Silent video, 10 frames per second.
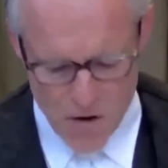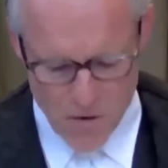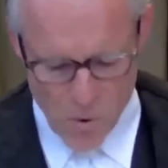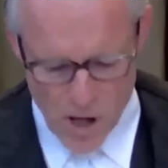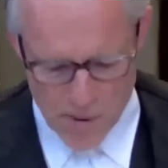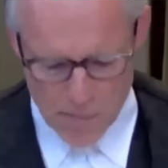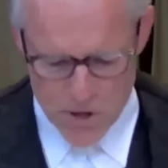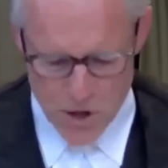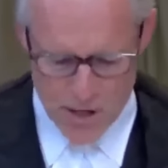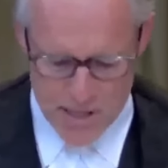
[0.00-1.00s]
The
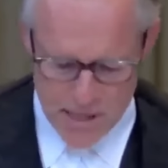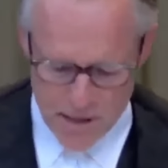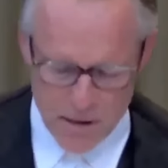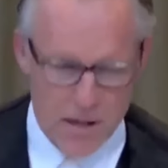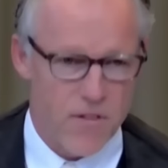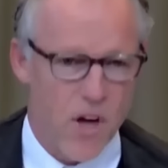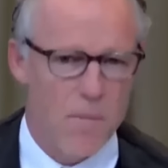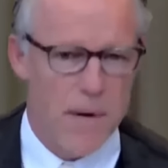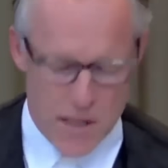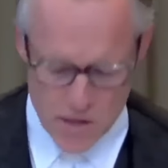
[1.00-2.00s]
overwhelming majority
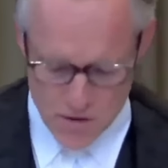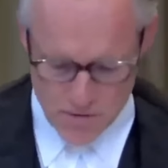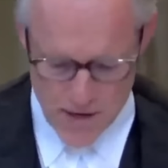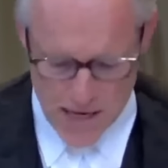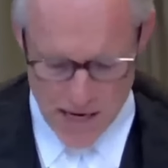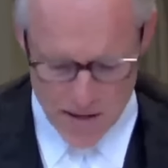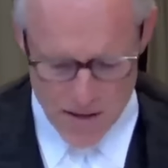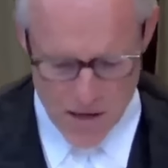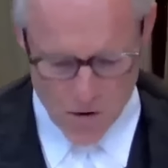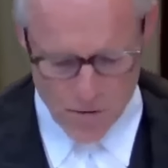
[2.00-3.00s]
have no means to flee
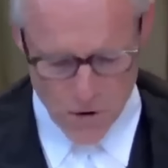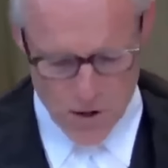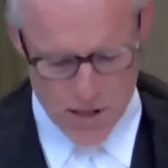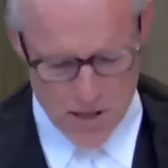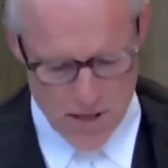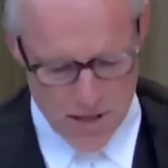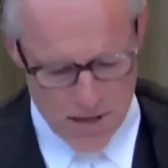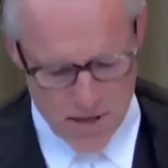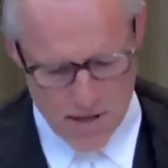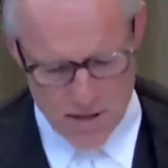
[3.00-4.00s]
other than on foot.
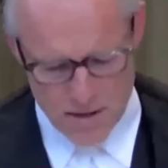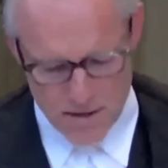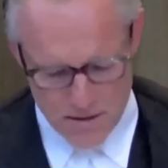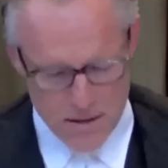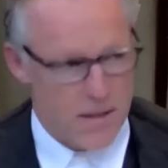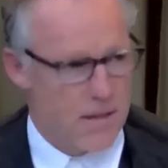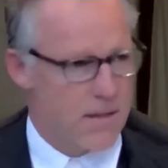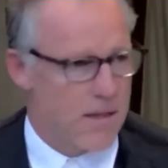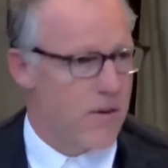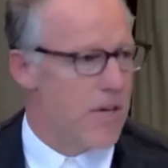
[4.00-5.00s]

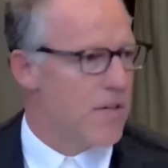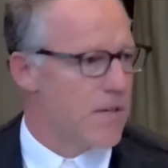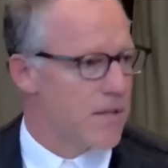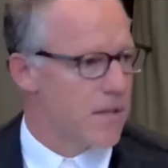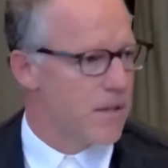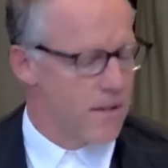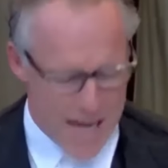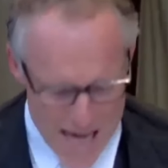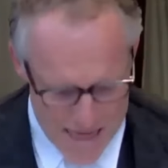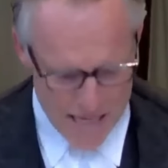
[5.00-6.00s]
There
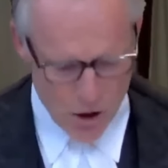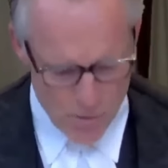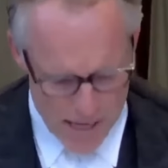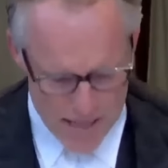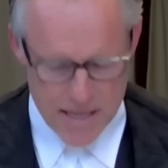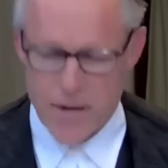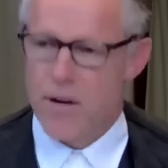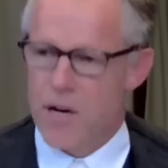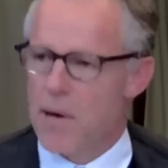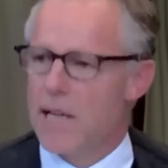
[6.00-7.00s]
is nothing
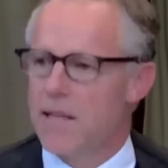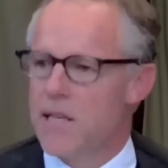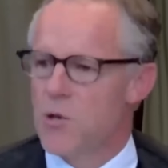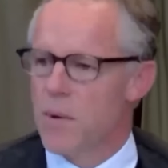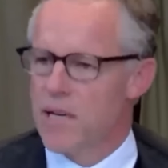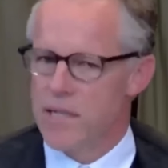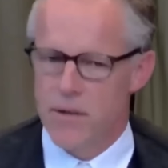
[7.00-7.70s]
humanitarian about these